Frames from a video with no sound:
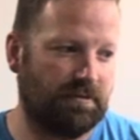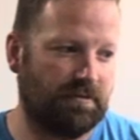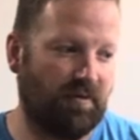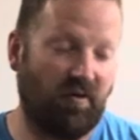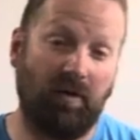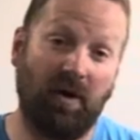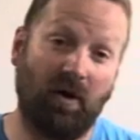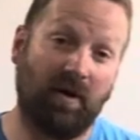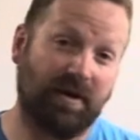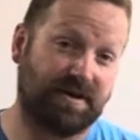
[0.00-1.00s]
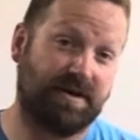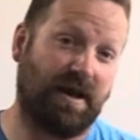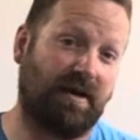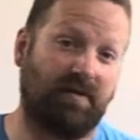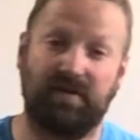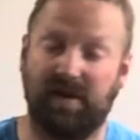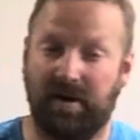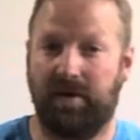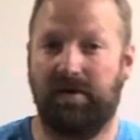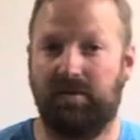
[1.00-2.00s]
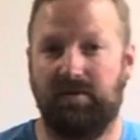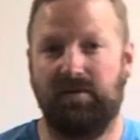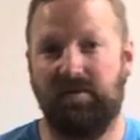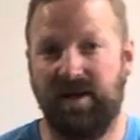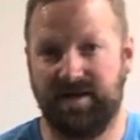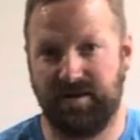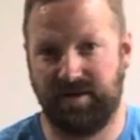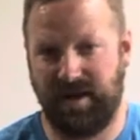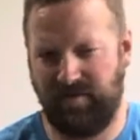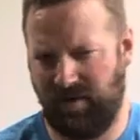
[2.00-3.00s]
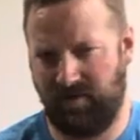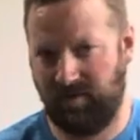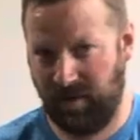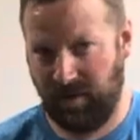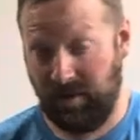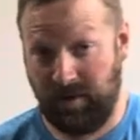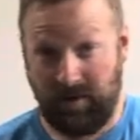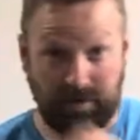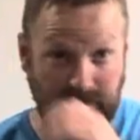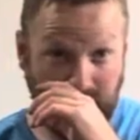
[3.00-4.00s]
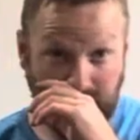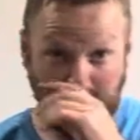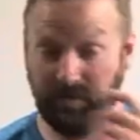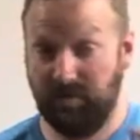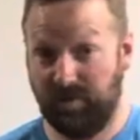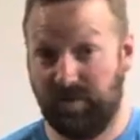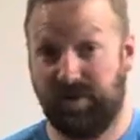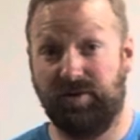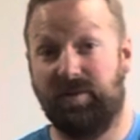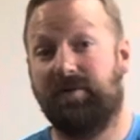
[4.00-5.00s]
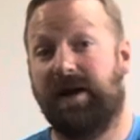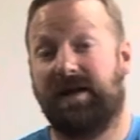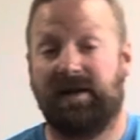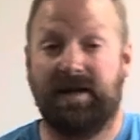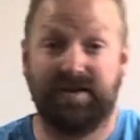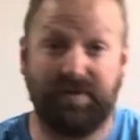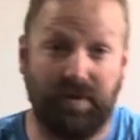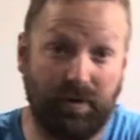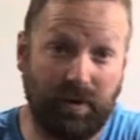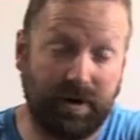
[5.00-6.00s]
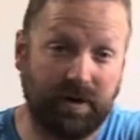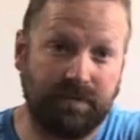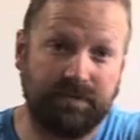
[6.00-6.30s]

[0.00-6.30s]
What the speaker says: female artists that have done an amazing job and should be recognized for their work,